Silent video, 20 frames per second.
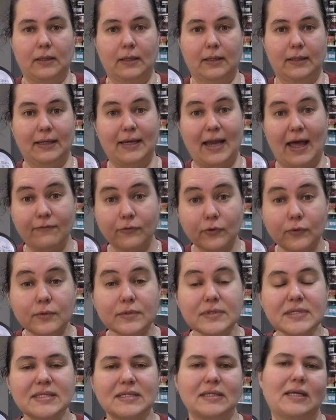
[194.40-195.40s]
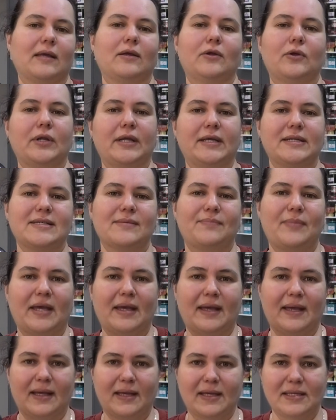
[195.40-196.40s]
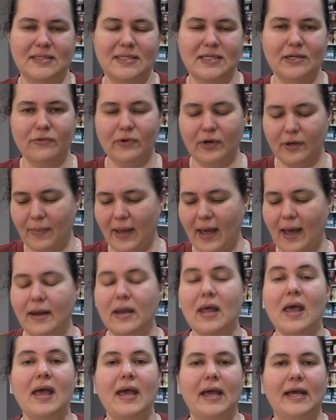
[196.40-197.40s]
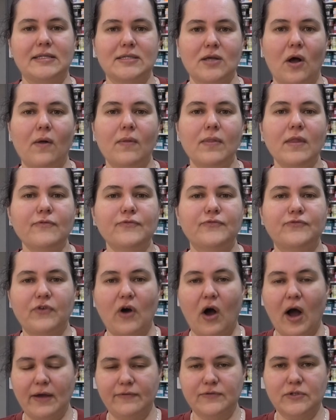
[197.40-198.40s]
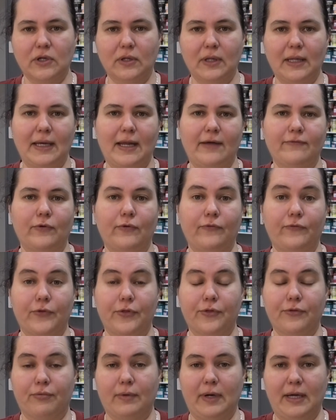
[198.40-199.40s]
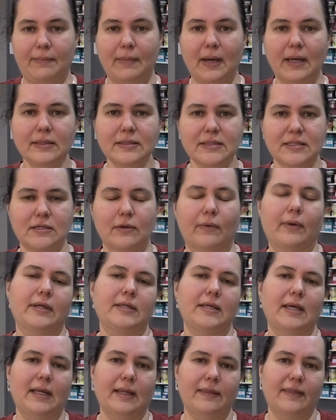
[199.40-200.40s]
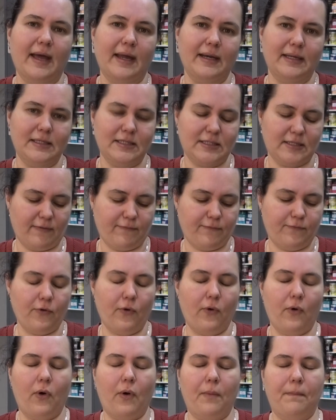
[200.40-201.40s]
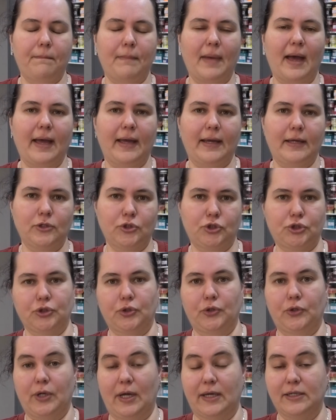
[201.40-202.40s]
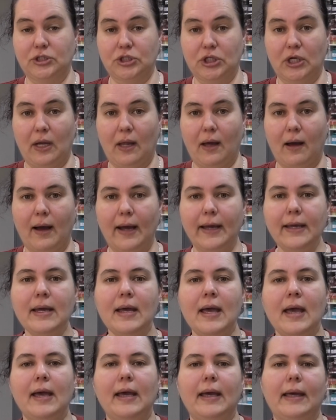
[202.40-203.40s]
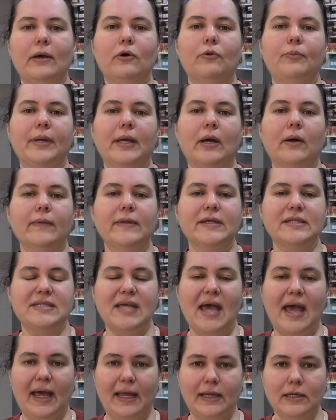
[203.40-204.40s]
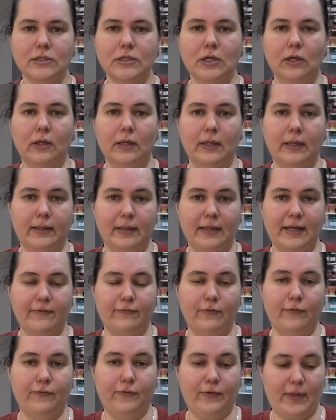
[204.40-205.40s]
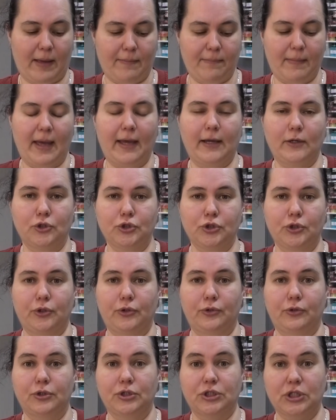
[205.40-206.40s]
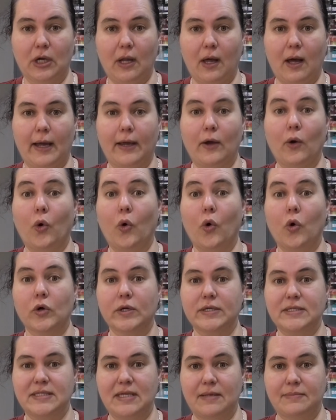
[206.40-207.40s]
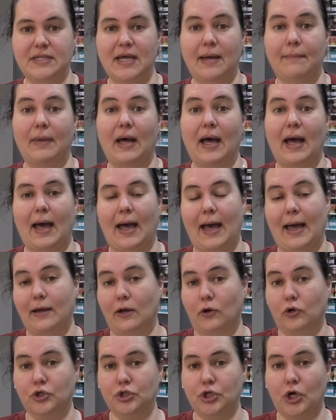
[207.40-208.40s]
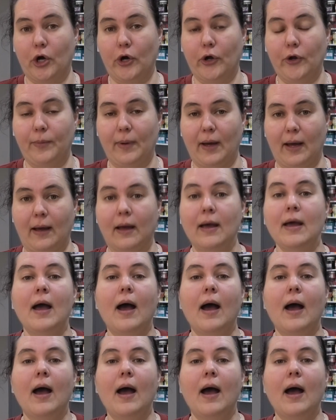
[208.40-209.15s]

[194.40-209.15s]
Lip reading: levels that you need to be considerate about. It's on the $5 level for 3 months, so that is for May, June and July. It will be on the $10 level for that May, June, July, August, September and October.